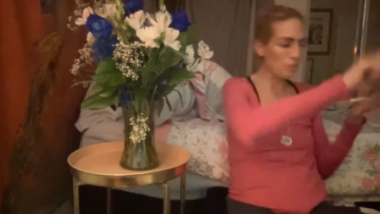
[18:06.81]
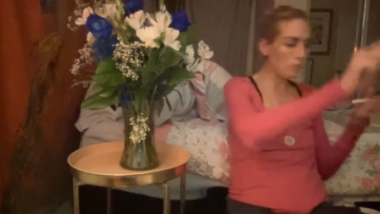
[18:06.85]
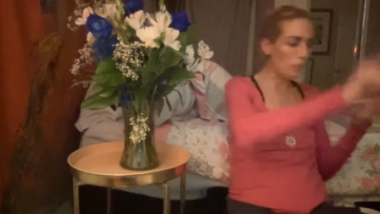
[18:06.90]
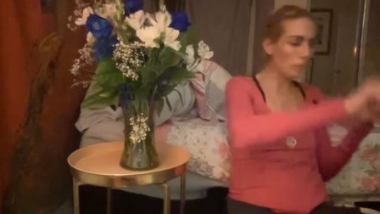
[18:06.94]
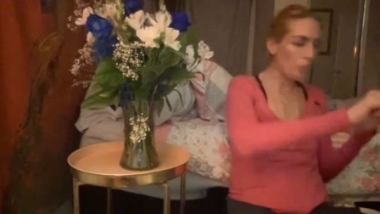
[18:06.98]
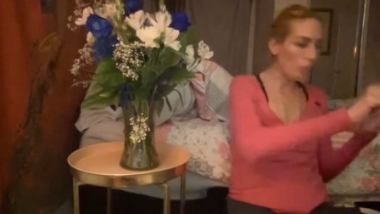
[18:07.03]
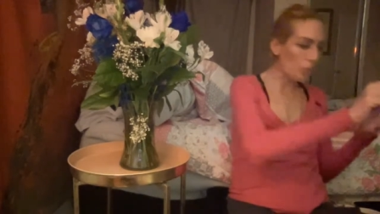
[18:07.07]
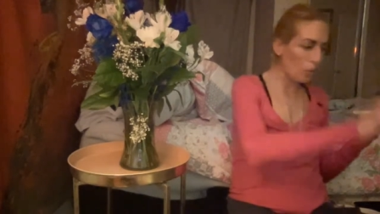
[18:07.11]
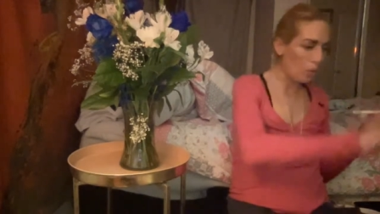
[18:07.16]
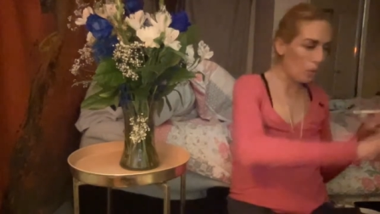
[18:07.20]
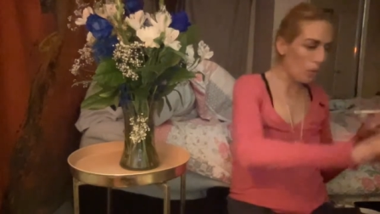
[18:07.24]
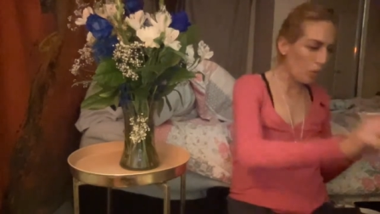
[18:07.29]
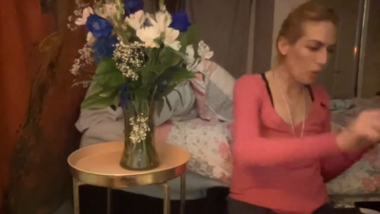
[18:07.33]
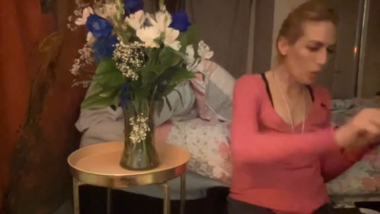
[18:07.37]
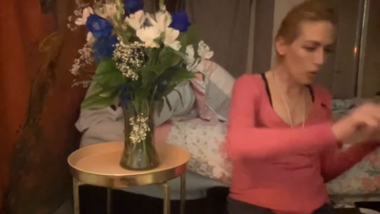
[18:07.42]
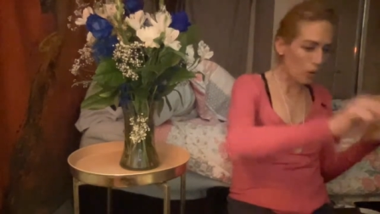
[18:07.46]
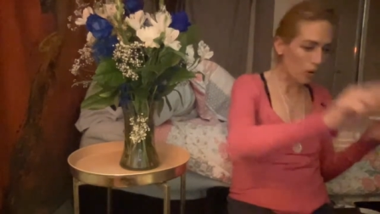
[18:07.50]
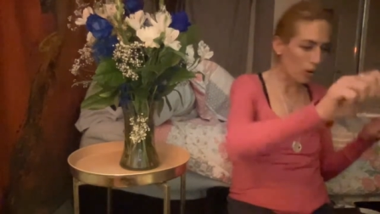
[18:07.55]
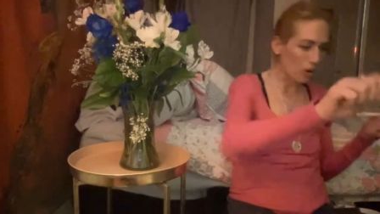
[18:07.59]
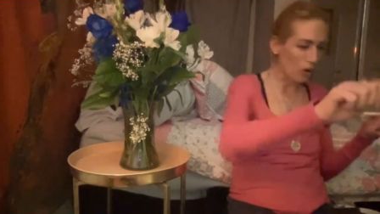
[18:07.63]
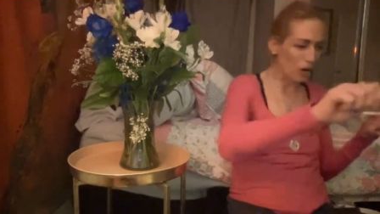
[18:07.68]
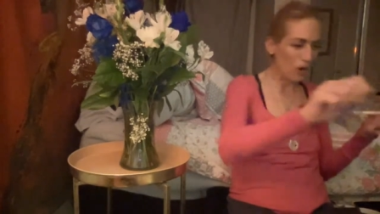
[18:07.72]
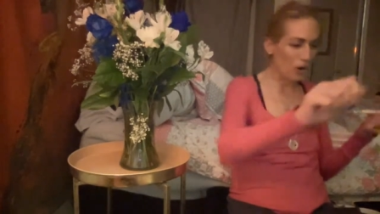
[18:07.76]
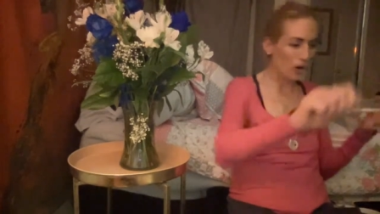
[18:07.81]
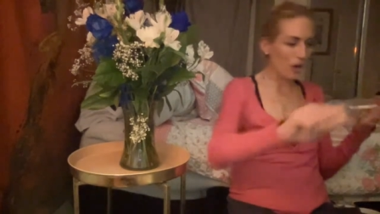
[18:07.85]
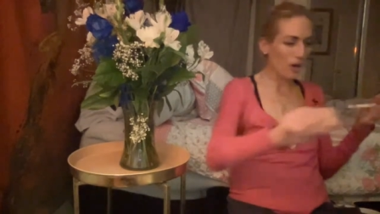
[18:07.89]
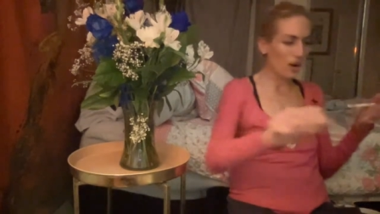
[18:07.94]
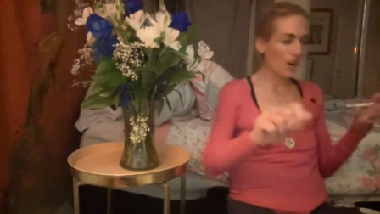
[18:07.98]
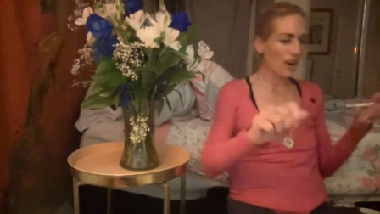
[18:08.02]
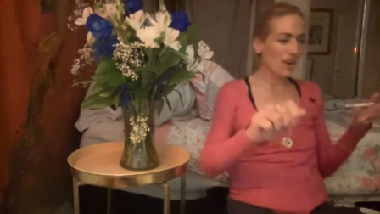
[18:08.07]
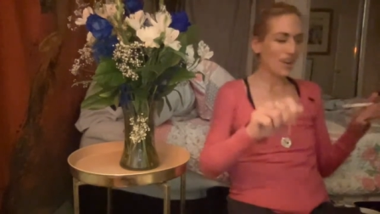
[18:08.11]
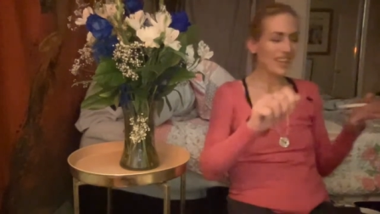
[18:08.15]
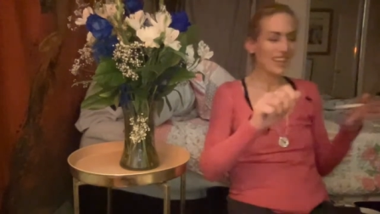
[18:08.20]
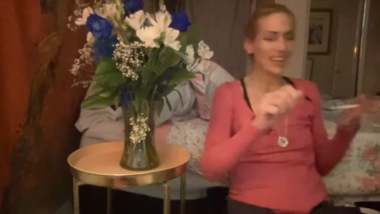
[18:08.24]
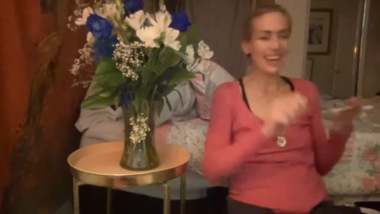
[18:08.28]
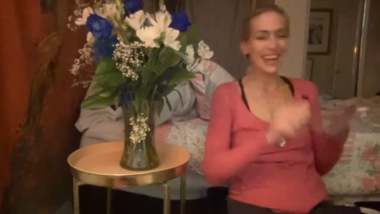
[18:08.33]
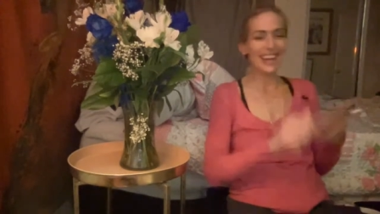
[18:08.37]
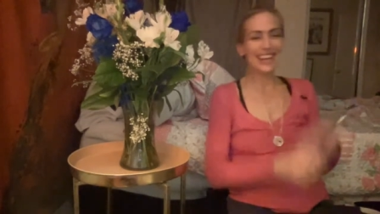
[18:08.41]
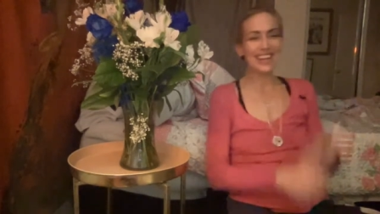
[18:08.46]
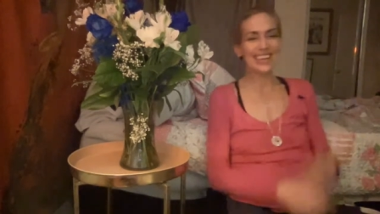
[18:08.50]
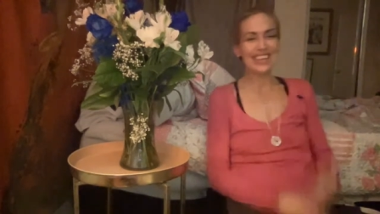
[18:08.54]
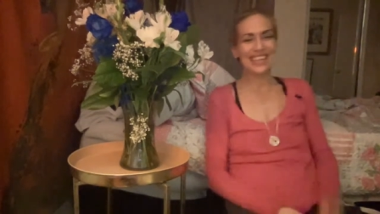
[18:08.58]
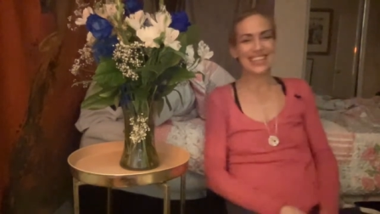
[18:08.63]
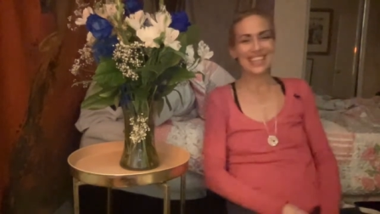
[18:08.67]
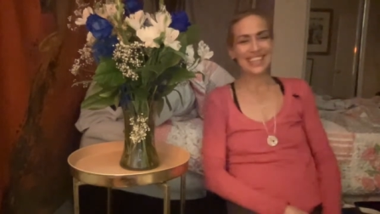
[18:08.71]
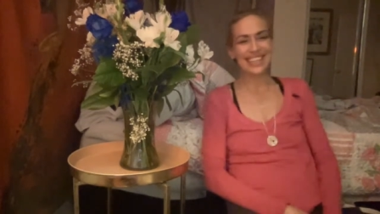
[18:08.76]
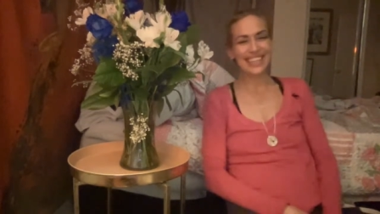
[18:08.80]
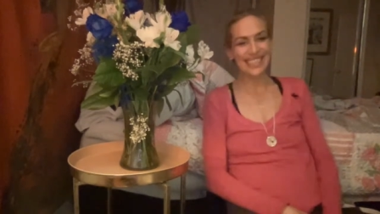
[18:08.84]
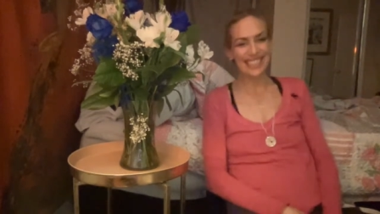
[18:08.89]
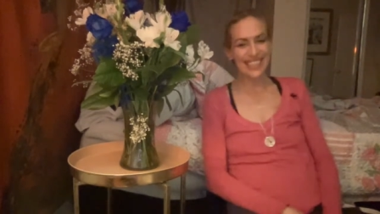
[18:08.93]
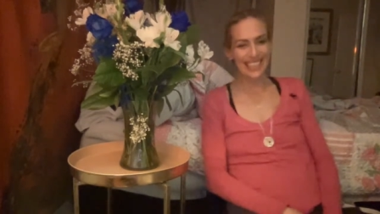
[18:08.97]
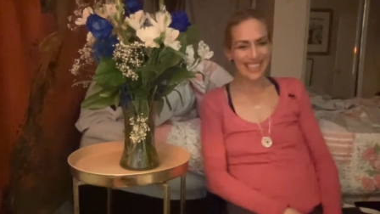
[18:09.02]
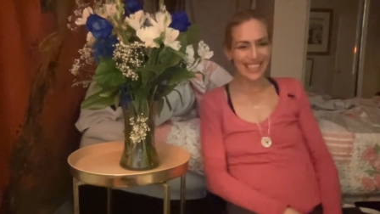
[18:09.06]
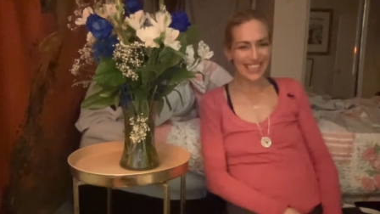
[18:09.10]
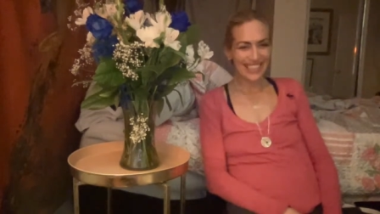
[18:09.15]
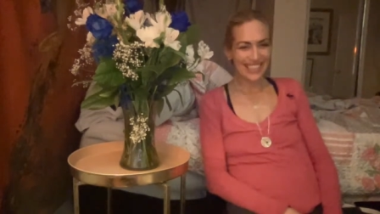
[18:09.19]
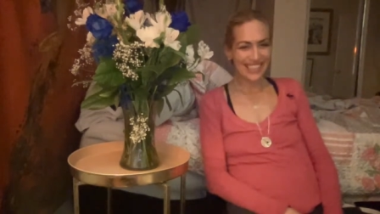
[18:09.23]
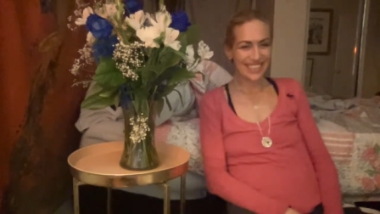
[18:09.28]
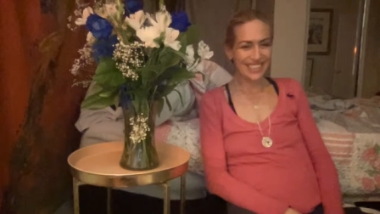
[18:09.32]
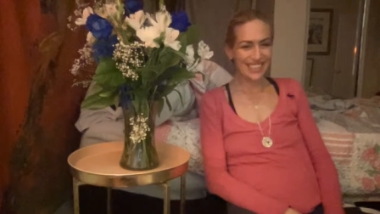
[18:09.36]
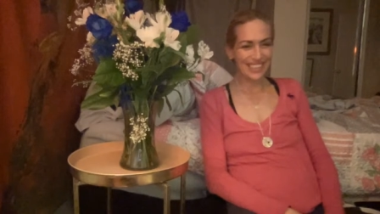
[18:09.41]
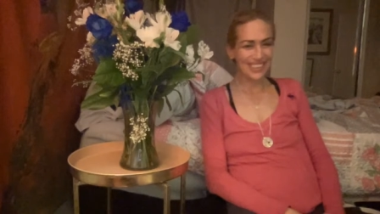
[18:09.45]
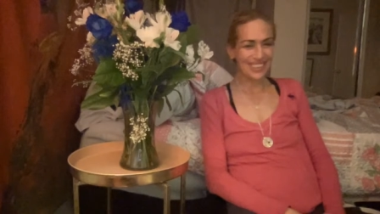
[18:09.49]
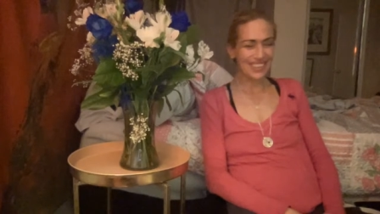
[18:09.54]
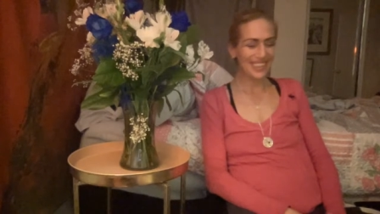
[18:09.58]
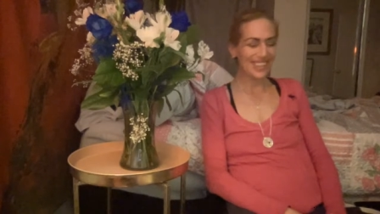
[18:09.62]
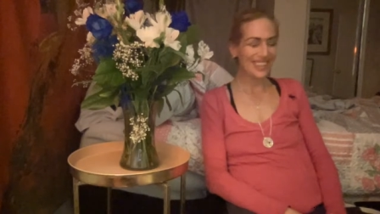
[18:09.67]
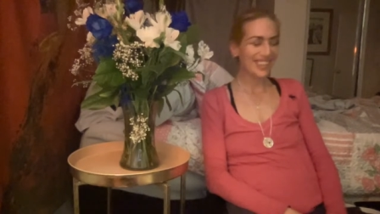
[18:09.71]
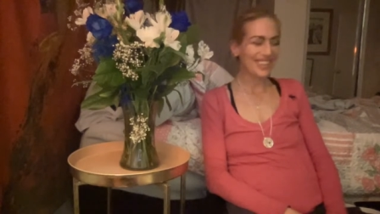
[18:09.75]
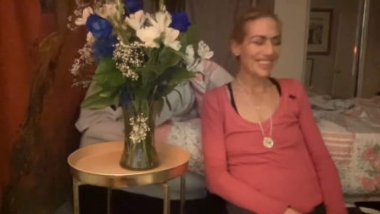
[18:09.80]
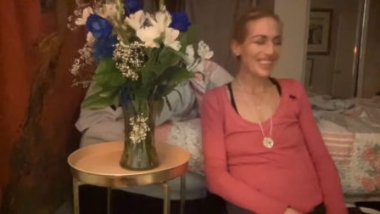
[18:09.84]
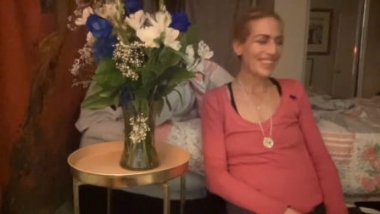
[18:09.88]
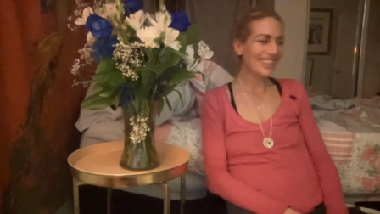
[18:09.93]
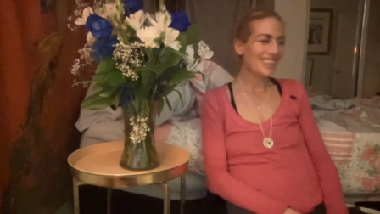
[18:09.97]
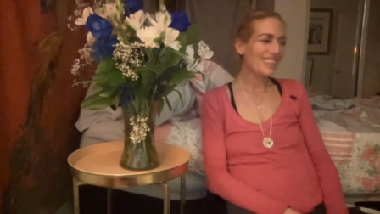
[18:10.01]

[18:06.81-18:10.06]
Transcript: Bor, like, so cute.